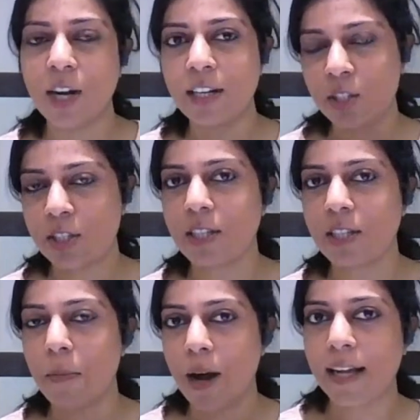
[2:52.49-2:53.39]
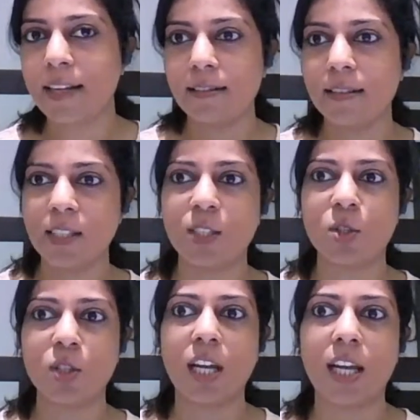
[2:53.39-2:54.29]
traditional Mayan
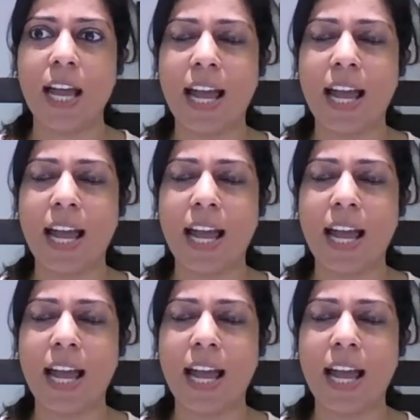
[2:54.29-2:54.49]
history,